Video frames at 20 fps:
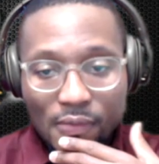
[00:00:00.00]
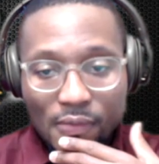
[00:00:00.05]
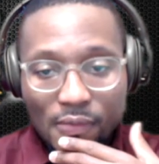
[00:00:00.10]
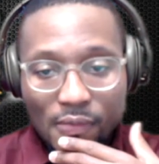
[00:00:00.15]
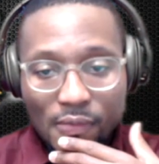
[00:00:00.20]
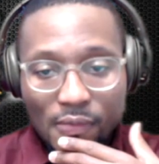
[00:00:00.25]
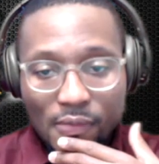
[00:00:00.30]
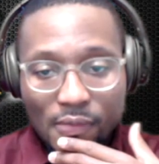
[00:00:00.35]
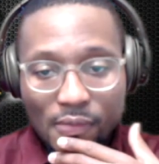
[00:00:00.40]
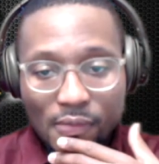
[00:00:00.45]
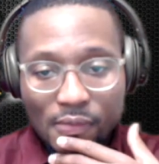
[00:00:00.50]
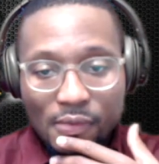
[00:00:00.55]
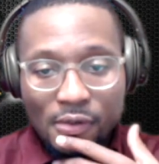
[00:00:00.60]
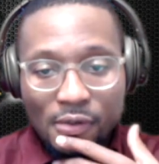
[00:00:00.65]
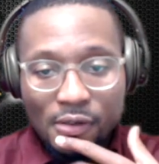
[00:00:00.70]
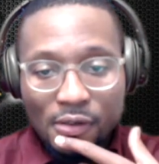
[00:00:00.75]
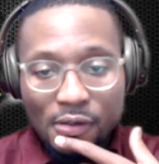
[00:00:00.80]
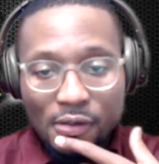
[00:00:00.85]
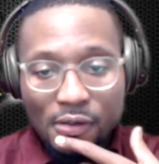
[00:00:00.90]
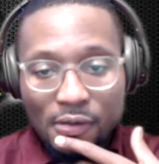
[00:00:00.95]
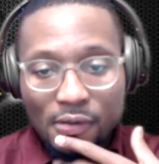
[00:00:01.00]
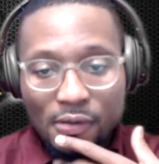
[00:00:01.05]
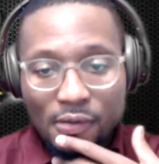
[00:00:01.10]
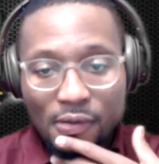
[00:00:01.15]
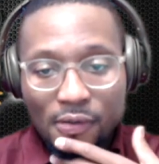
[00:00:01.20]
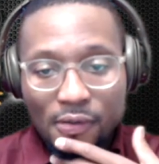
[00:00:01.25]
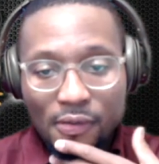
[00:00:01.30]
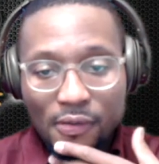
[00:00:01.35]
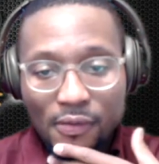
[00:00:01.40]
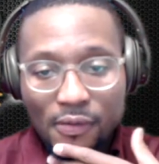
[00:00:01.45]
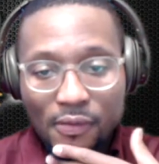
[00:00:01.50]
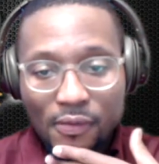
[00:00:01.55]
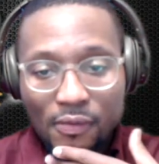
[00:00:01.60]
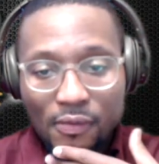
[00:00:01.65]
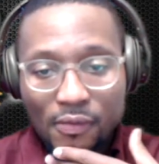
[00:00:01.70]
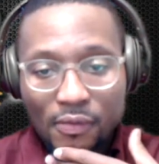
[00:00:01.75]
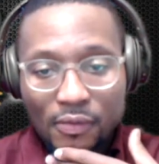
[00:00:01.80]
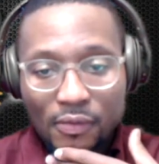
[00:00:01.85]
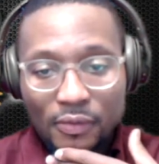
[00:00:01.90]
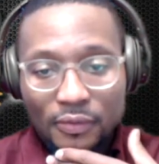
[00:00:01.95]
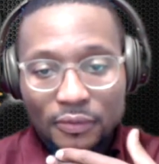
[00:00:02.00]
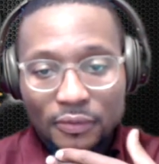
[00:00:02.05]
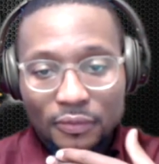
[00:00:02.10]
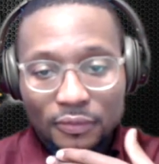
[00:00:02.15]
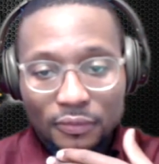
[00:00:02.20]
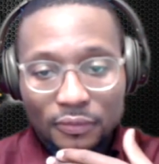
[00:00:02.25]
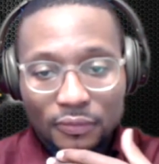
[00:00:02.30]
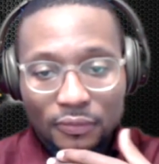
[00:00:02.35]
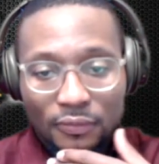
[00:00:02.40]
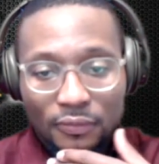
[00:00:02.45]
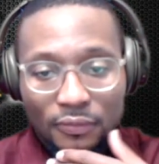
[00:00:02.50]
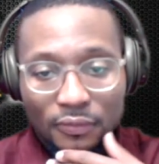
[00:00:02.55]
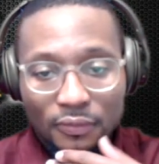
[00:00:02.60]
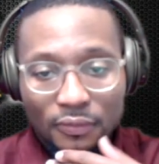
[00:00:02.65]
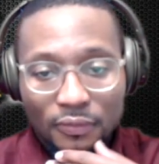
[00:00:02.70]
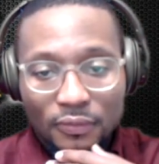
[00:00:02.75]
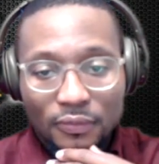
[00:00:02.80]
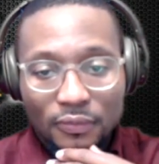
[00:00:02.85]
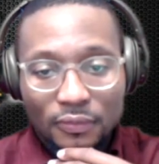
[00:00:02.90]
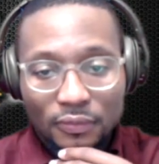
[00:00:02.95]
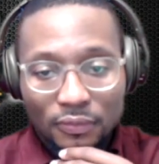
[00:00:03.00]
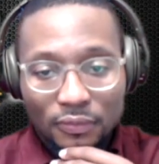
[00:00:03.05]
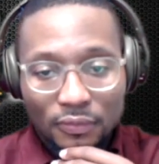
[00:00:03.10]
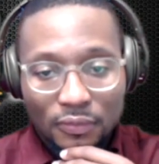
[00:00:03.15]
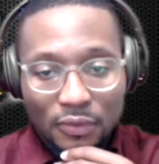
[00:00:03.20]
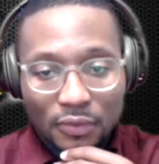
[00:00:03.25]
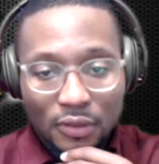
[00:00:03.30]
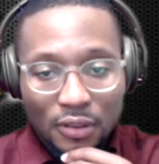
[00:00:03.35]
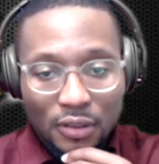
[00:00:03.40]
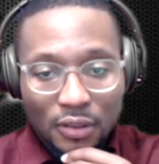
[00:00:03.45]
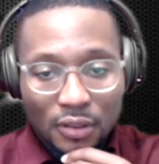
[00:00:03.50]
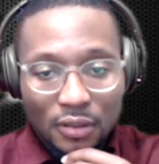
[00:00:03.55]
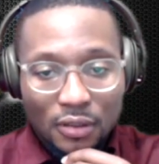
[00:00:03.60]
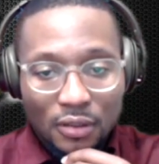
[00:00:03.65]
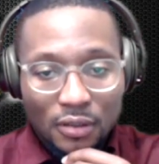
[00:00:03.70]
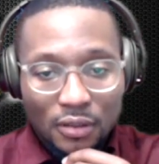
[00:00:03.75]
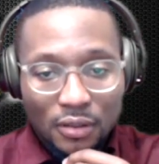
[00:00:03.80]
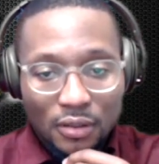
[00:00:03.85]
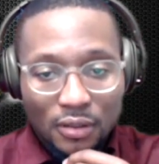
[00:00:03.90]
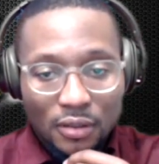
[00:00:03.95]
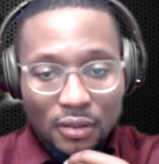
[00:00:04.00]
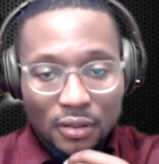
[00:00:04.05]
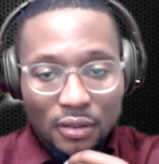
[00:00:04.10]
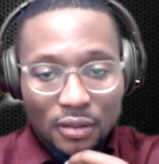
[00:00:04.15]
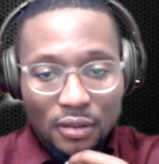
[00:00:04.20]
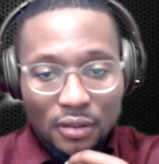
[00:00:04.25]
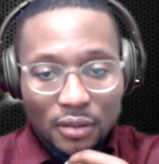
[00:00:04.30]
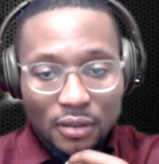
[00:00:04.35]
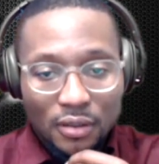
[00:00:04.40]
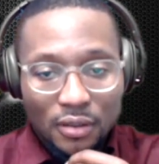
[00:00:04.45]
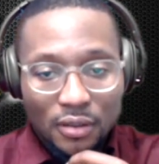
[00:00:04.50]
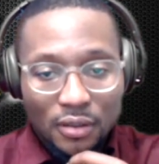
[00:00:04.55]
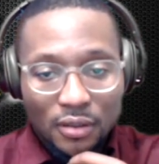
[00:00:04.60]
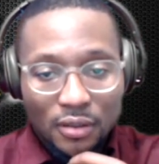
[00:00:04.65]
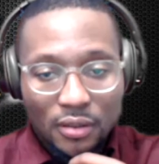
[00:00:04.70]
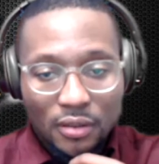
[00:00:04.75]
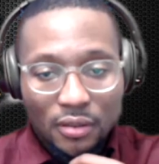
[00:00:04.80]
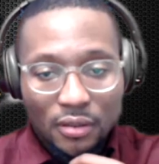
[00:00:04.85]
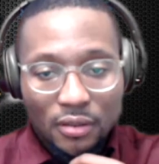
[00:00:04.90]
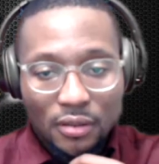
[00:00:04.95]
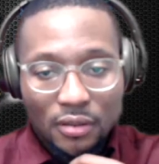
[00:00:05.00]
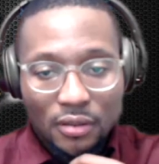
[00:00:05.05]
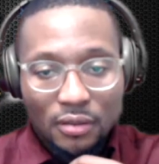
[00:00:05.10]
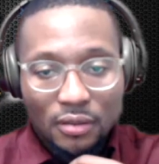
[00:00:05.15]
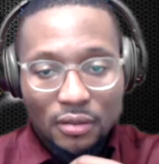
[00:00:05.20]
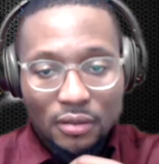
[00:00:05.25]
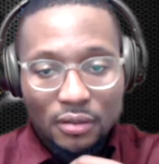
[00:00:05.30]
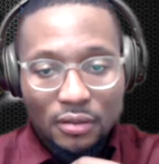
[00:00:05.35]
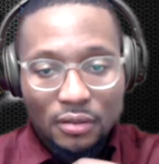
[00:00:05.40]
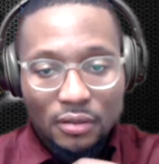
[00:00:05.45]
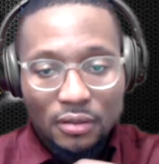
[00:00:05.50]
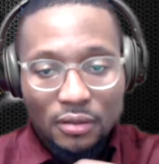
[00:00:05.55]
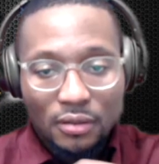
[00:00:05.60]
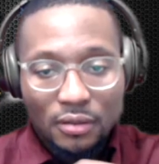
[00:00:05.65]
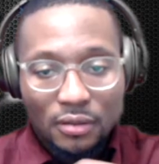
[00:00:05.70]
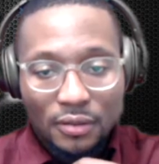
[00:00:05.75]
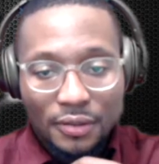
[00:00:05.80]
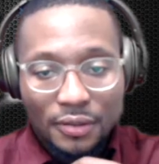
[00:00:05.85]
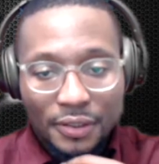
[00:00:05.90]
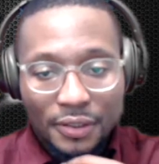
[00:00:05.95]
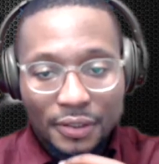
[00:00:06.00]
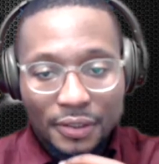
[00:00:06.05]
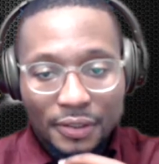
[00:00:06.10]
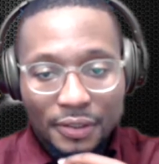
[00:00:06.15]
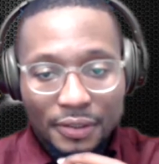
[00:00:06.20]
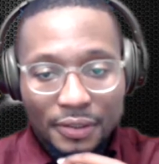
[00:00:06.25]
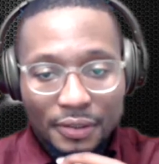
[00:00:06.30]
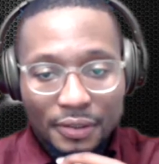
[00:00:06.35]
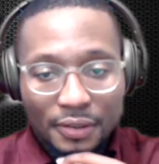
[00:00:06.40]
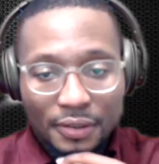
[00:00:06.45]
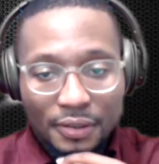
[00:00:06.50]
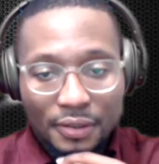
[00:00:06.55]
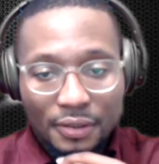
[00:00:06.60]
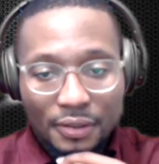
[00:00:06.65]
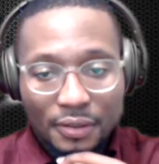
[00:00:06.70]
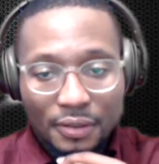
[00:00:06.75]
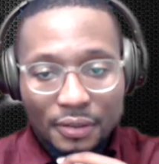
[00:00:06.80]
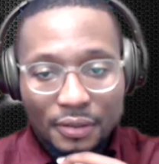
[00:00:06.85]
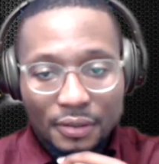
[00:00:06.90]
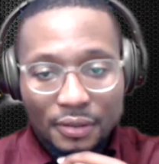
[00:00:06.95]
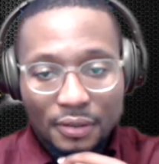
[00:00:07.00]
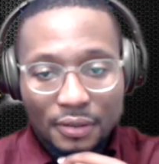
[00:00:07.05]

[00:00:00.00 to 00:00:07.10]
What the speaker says: (silent)